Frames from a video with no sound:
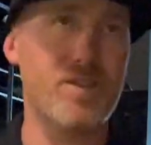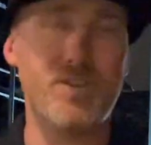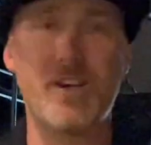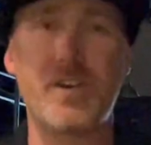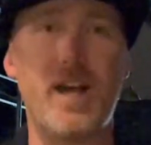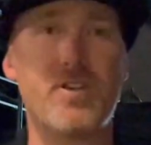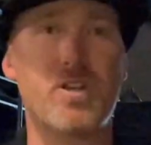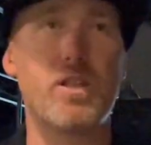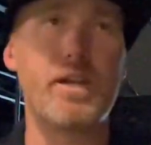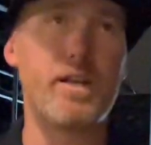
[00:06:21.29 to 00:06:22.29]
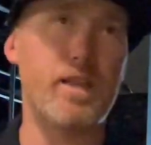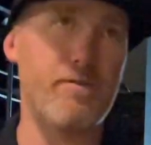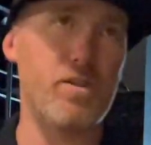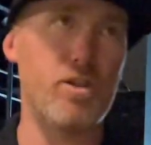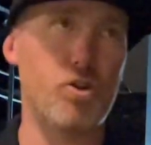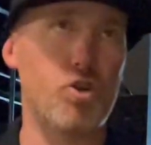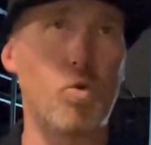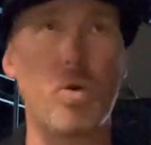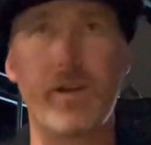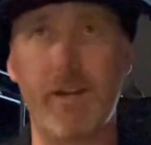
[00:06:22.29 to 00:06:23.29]
Didn't catch it clean, left a little
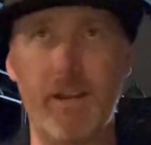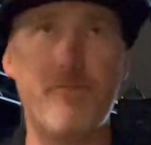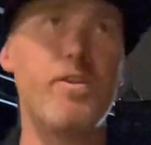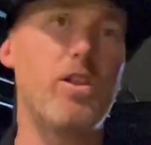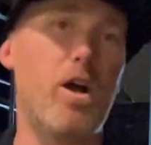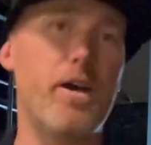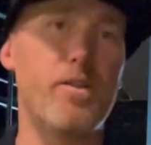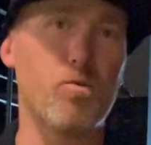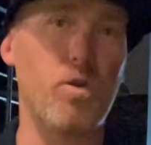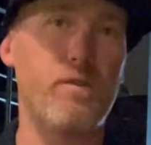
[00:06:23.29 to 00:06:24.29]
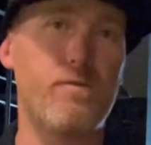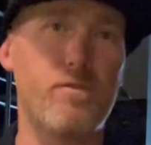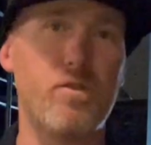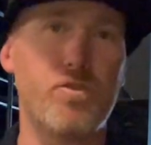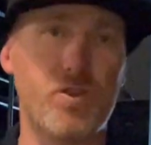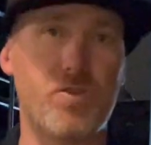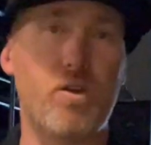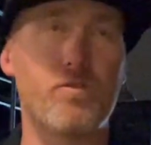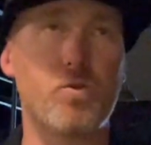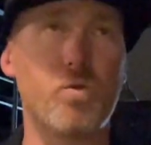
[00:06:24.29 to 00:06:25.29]
short. Iffy lie in the rough, just
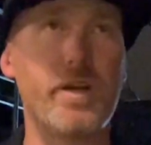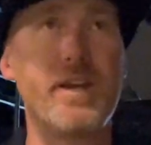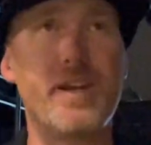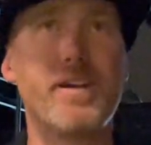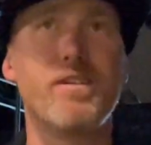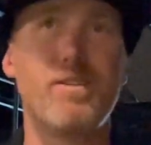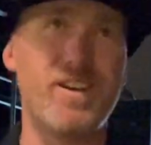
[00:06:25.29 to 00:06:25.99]
off the green. Hit a